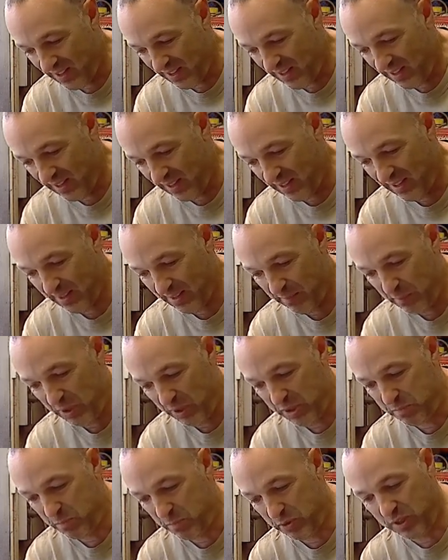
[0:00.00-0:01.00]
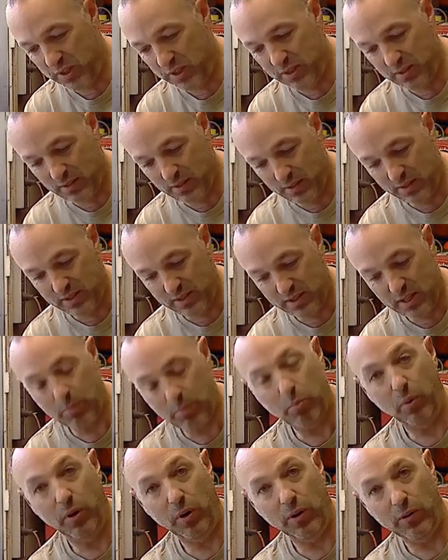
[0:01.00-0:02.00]
Uh, but it's pretty, it's
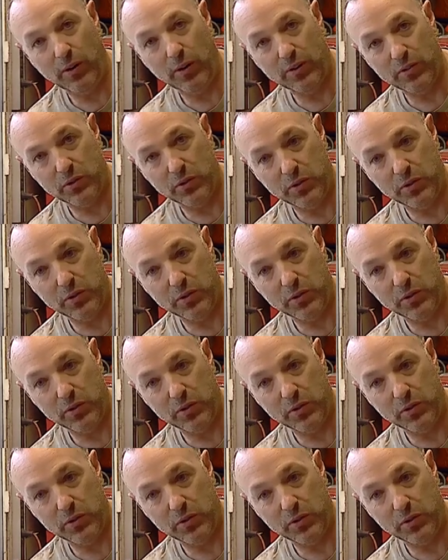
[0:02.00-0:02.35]
Tupperware, right?